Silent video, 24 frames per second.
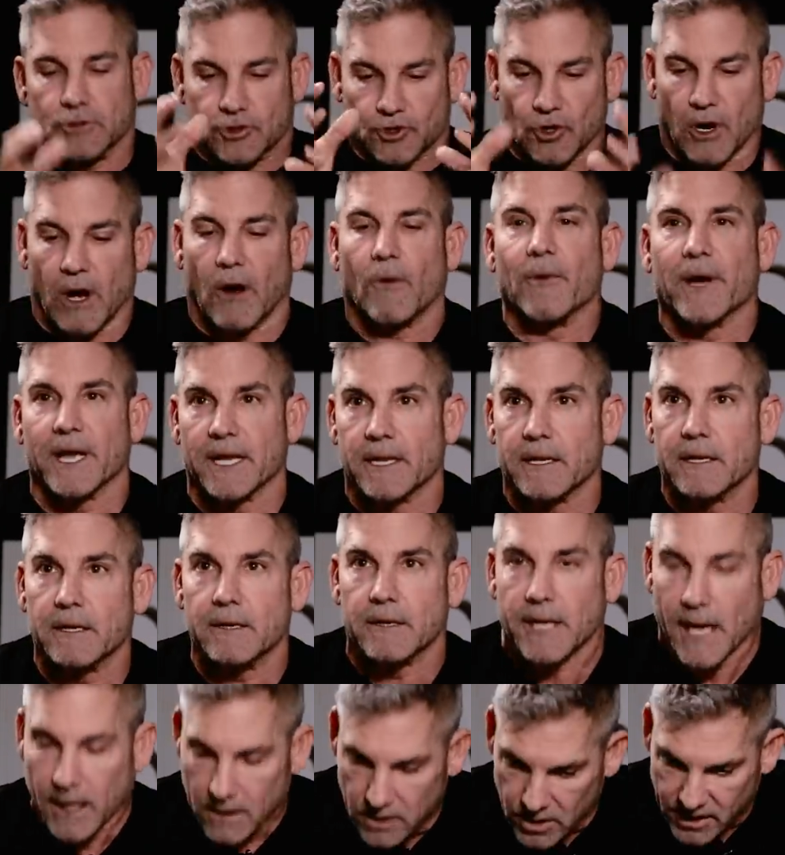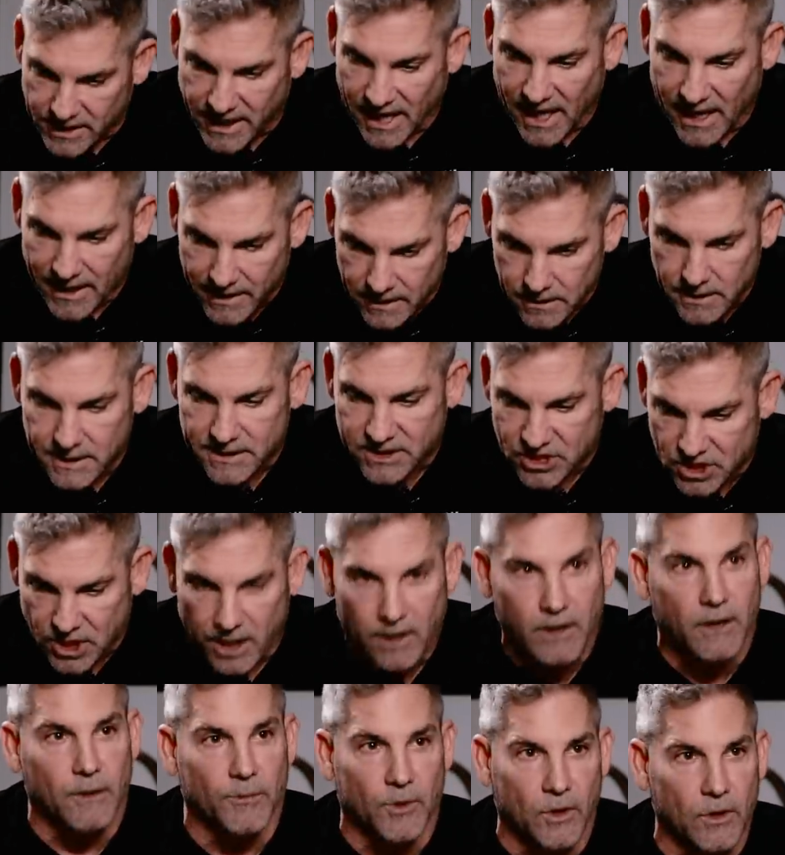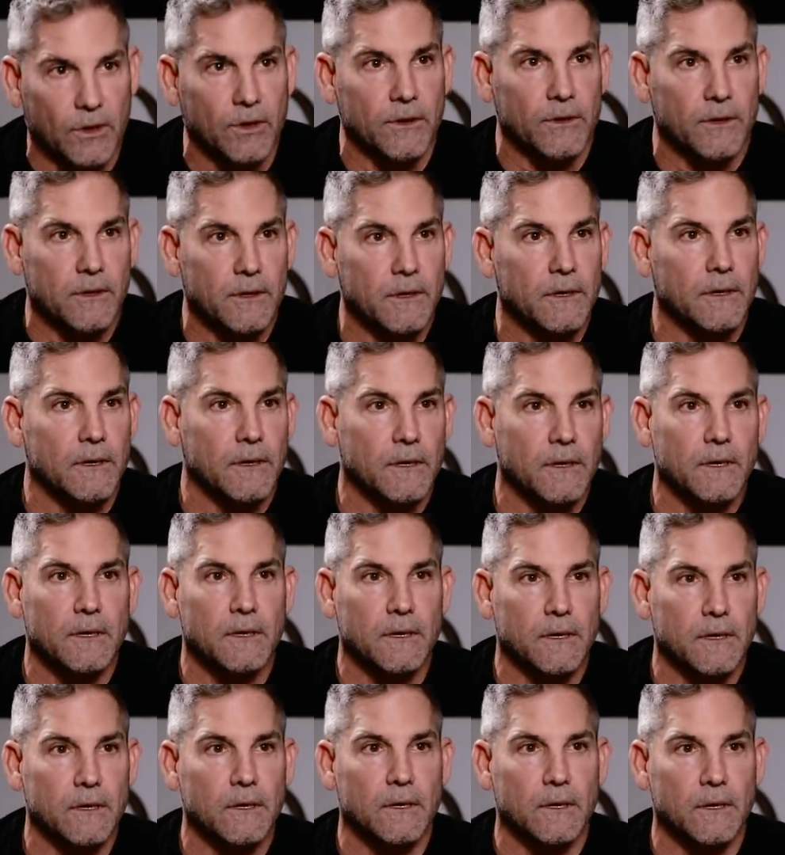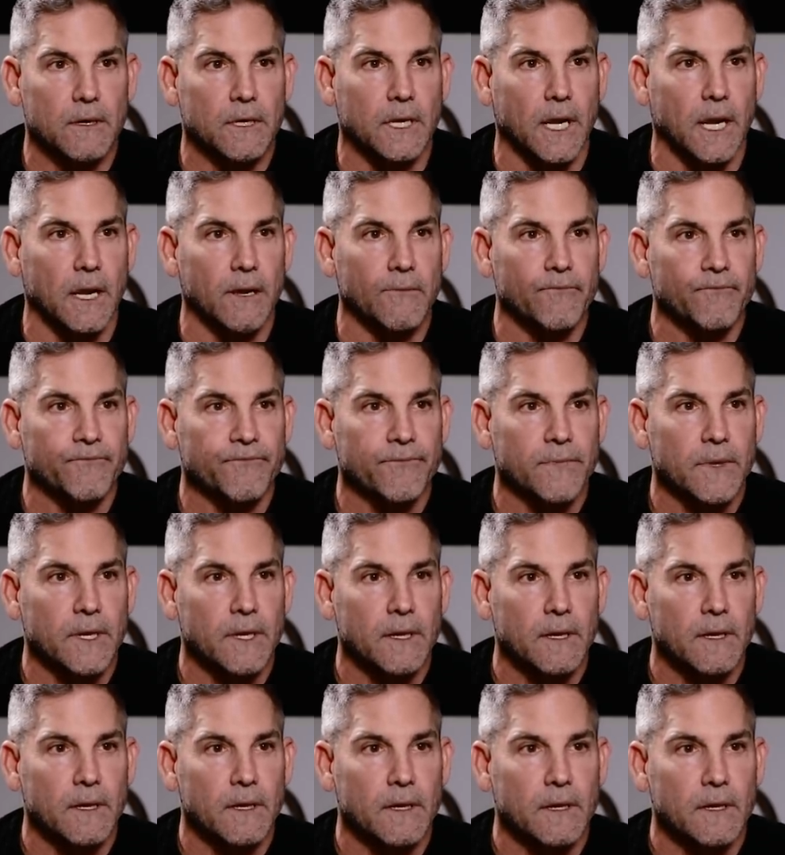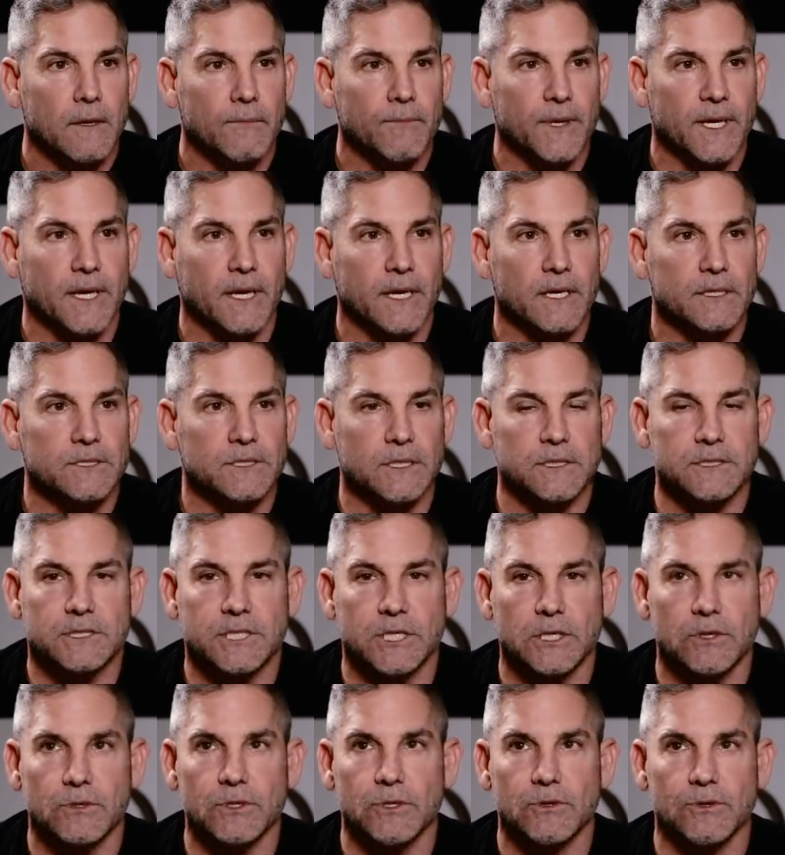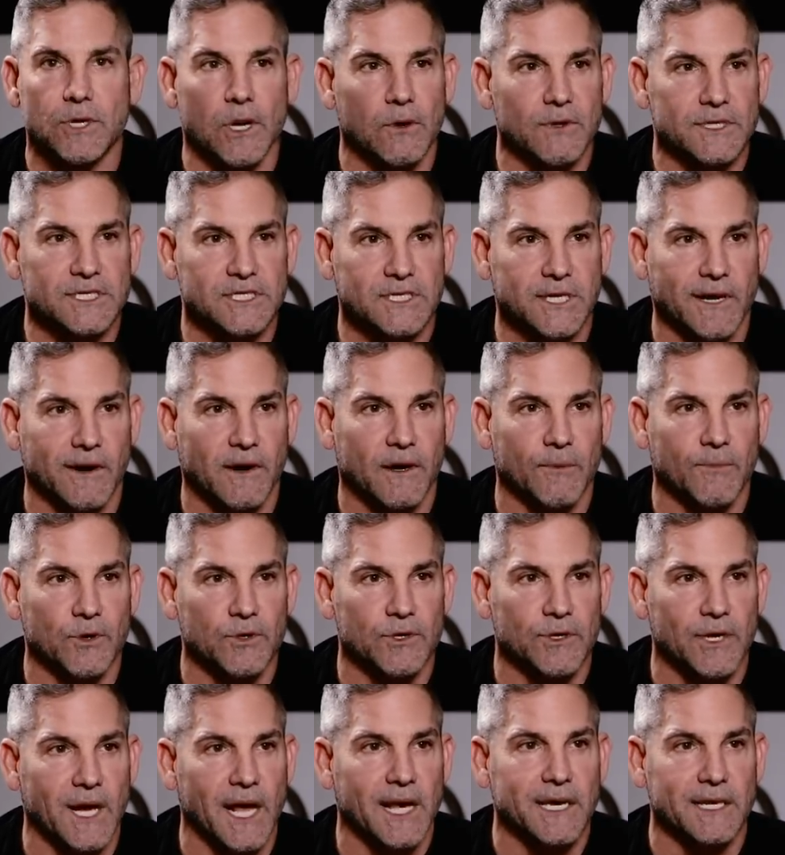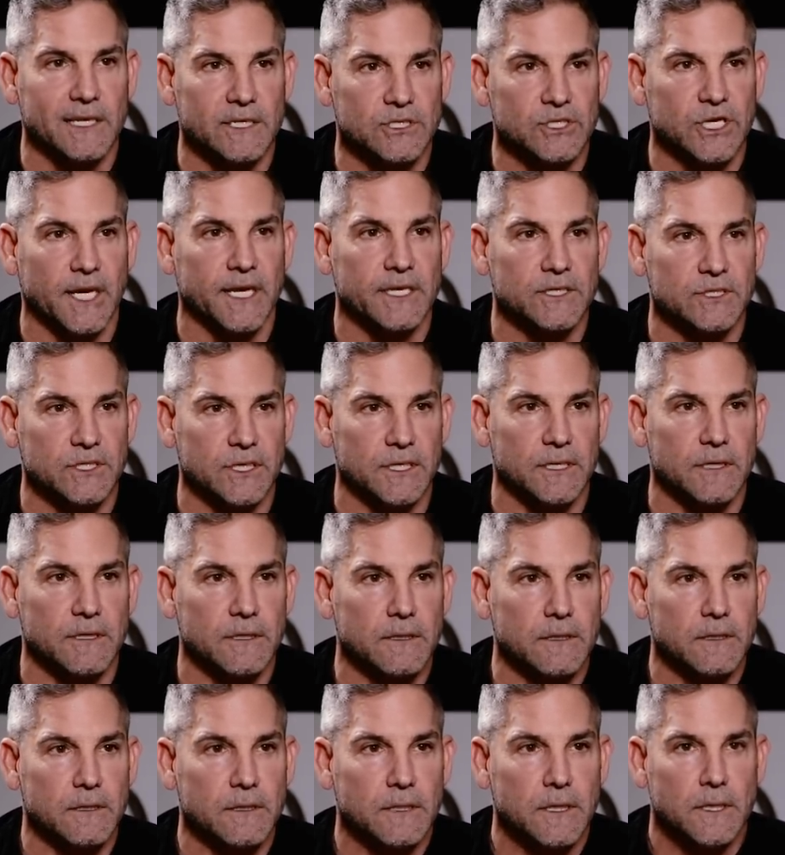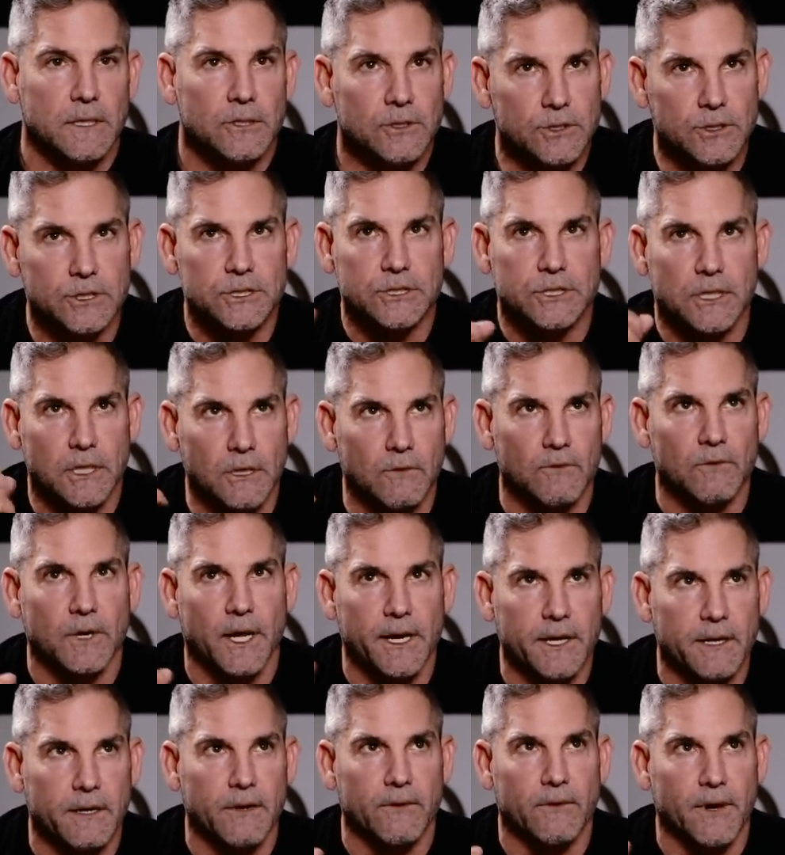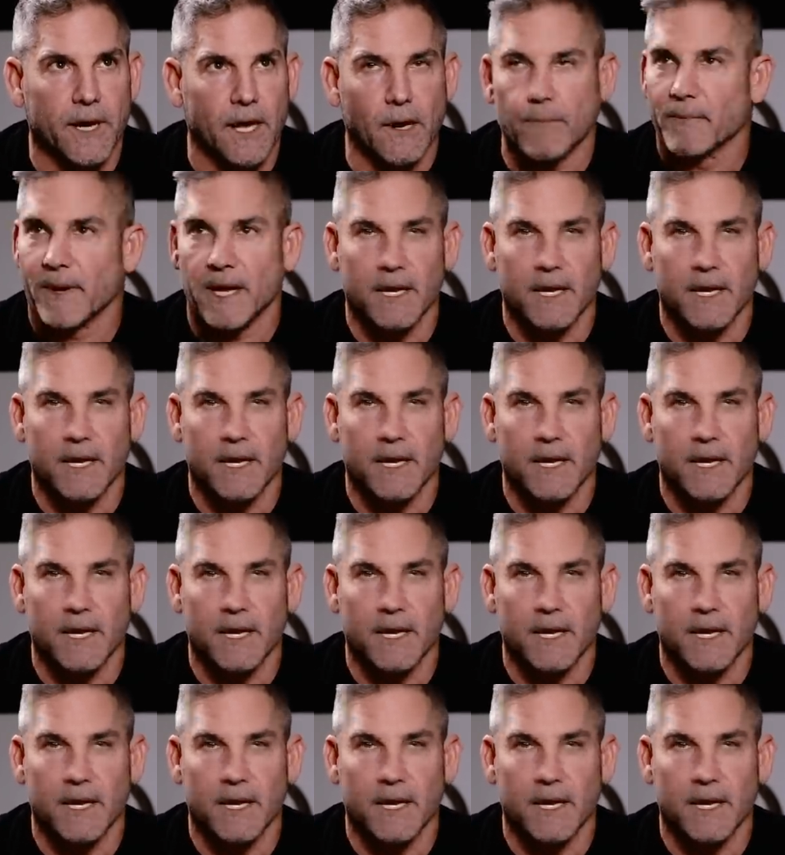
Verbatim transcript: Draw it. Now look at it. It's mm-hmm. terrible. Mm-hmm. Okay? Because until you know it's terrible, you're not going to change it. You're just going to run it around.